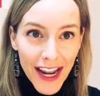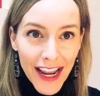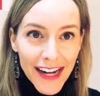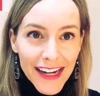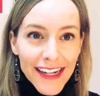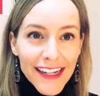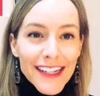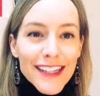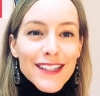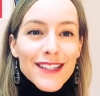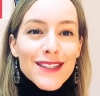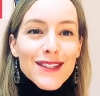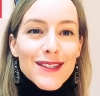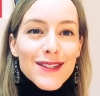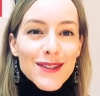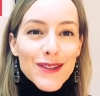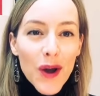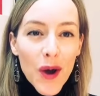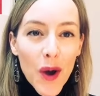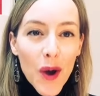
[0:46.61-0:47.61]
and it is
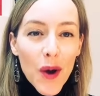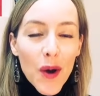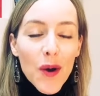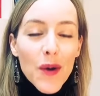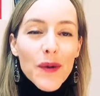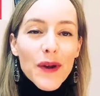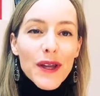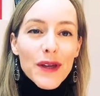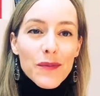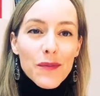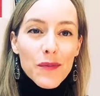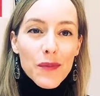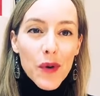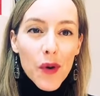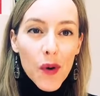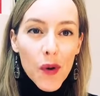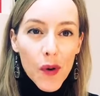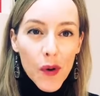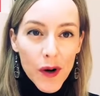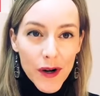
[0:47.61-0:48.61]
so
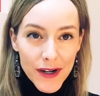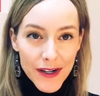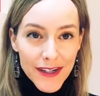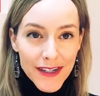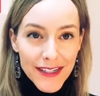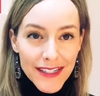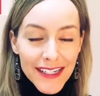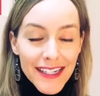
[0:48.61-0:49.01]
important.